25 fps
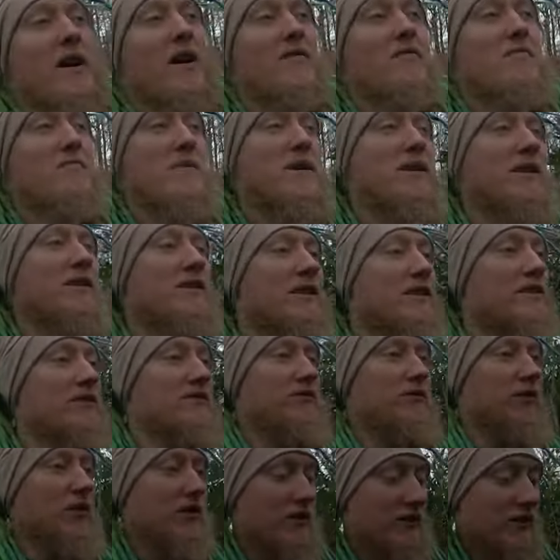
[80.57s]
I make this
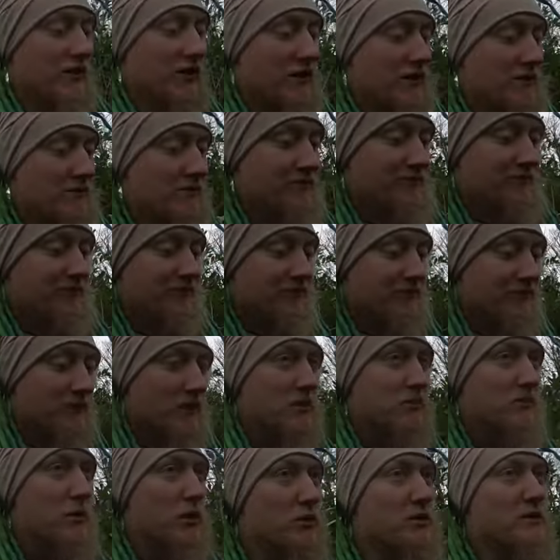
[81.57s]
vlog
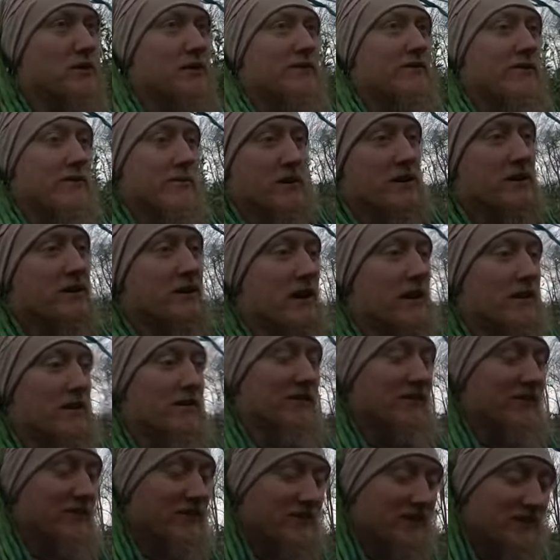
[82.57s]
mostly for
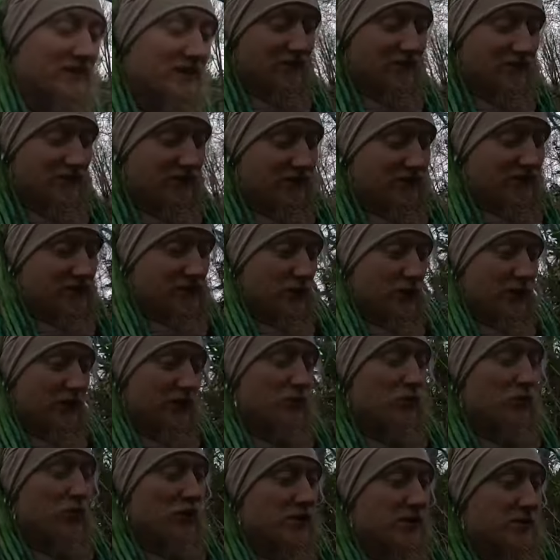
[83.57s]
myself, so I
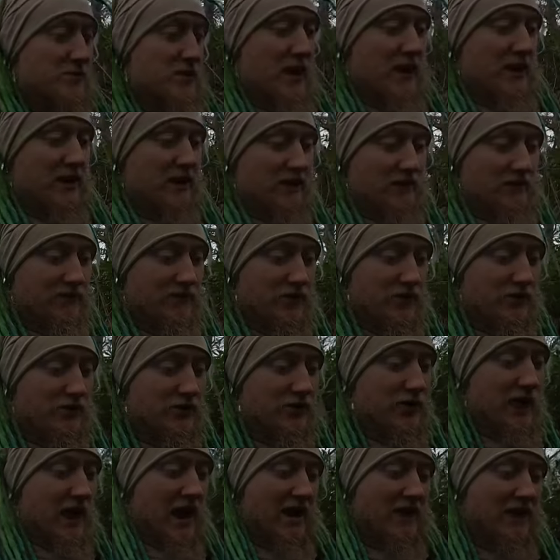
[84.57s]
can watch it back in the
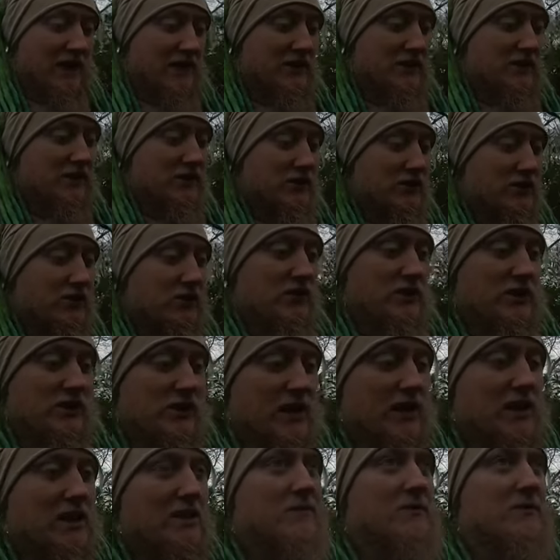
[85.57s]
future, and it
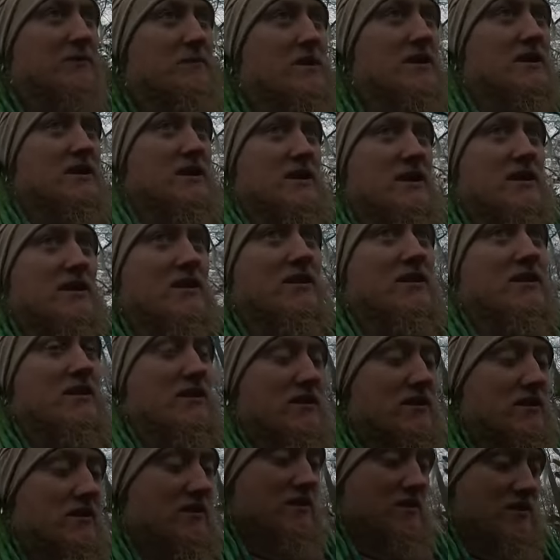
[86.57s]
keeps me...
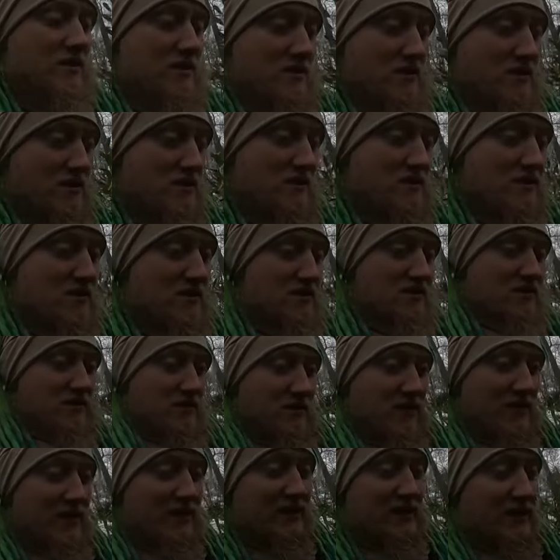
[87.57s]

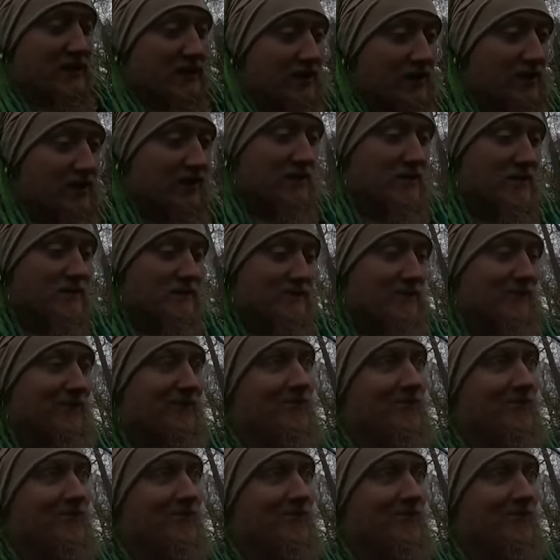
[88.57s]
It's like a